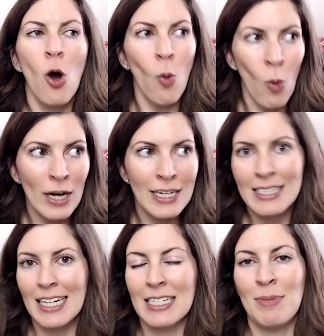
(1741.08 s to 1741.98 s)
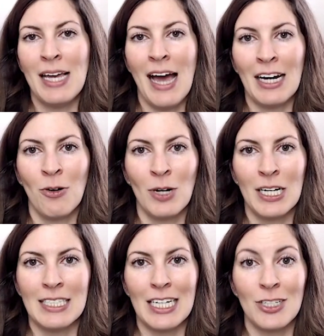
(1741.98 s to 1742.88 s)
what it's like to be at an
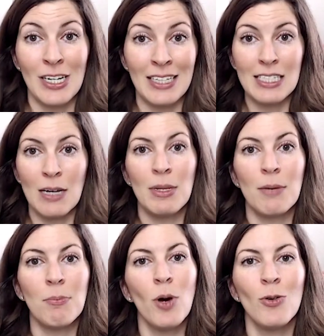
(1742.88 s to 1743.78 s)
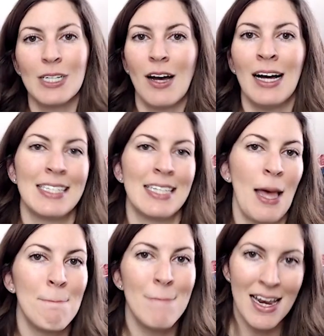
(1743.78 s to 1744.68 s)
organization and some of the pros and cons
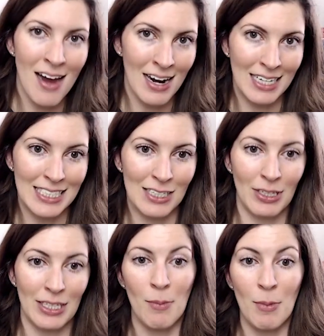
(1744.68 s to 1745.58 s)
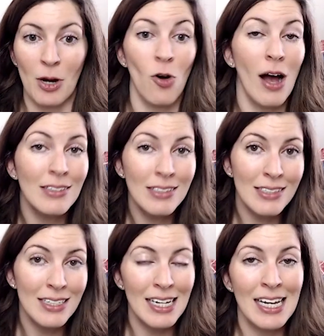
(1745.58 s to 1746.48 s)
that may not necessarily come
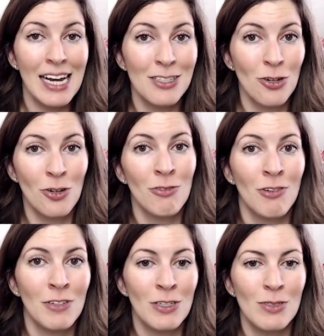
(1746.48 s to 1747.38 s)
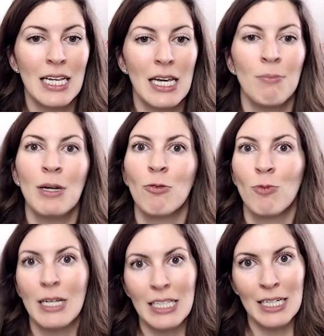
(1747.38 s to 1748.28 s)
across in external reviews can be
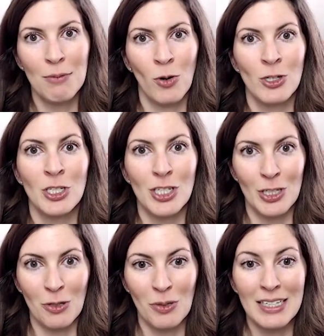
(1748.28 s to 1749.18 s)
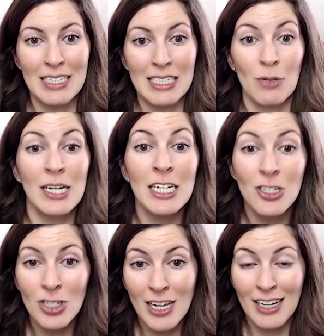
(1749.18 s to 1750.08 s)
really important too. So,
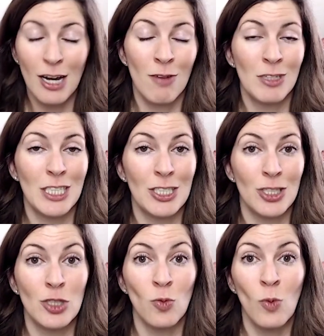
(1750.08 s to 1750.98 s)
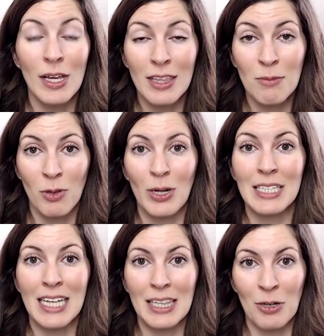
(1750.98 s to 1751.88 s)
initiating conversations with
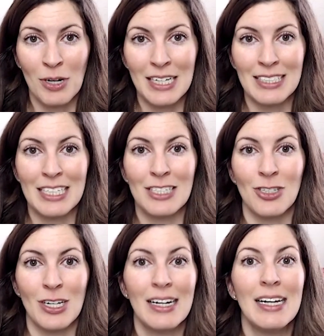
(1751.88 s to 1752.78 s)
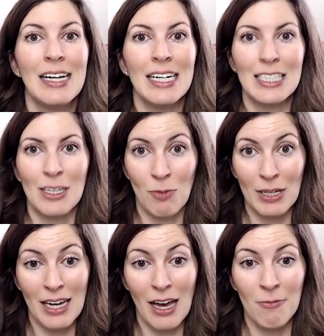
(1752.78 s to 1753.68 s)
employees at the organization is a
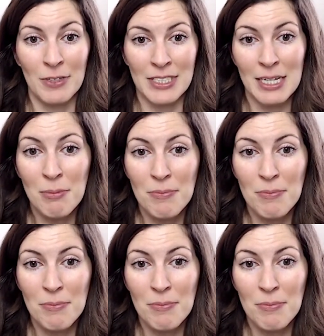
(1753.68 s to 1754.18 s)
really helpful tip.